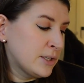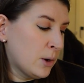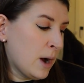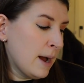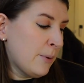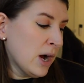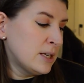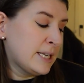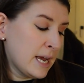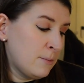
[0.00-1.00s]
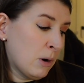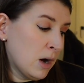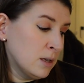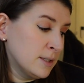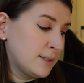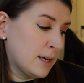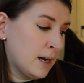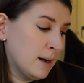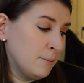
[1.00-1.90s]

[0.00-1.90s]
So I bought 10 balls